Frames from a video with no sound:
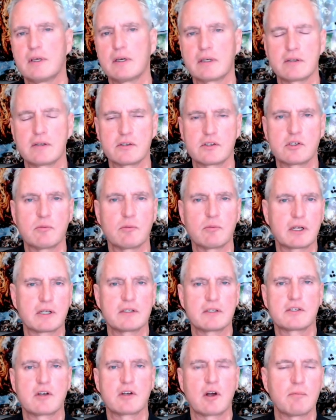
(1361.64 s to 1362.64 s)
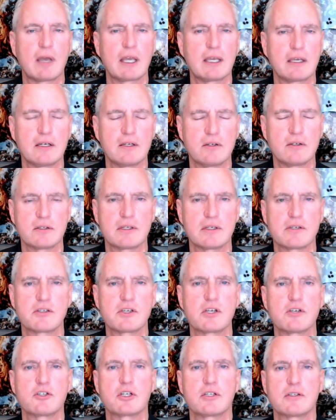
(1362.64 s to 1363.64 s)
the consumer can start making
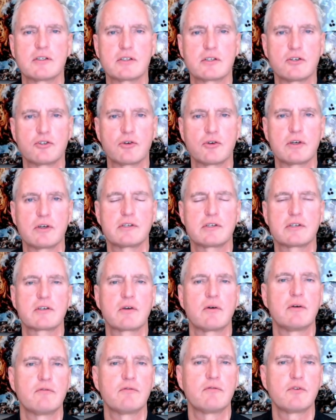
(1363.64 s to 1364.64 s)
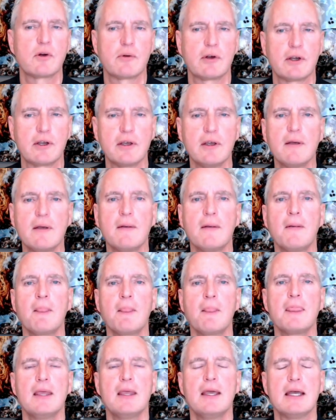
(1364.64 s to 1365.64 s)
decisions and choices going forward.
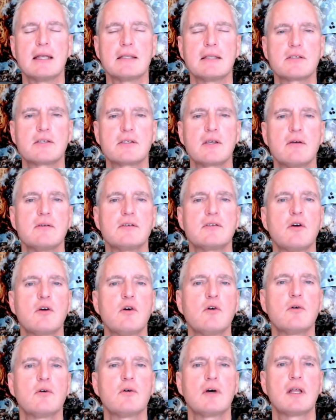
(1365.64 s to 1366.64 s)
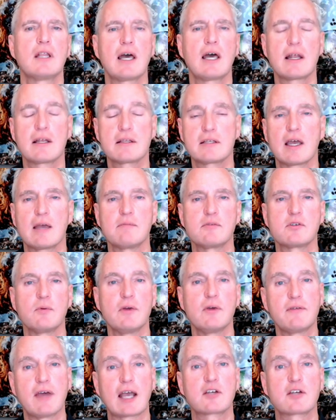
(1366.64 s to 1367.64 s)
Yeah. And so, so a lot of times
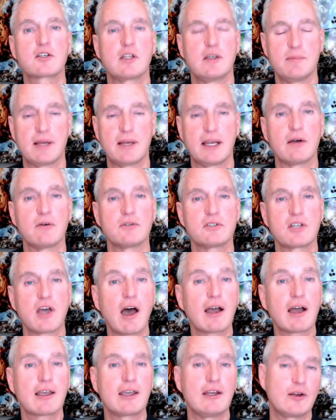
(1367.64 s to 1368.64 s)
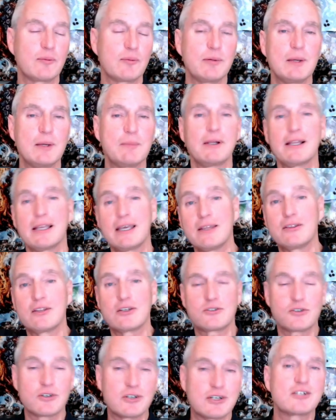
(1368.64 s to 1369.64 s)
we've actually been out talking to people in
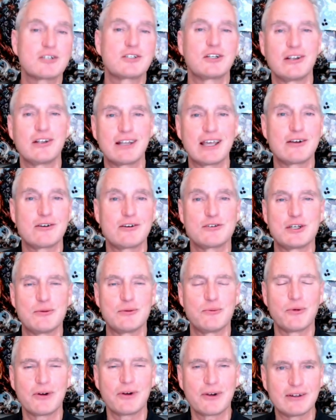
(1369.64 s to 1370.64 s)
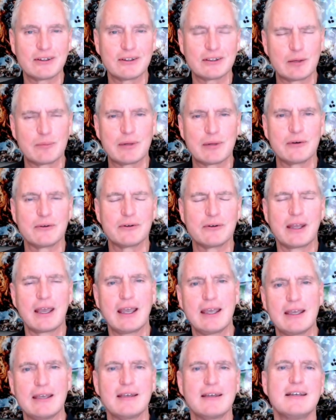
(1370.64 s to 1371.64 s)
the traditional energy world about,
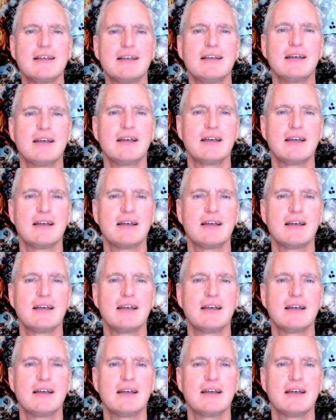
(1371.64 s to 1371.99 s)
hey,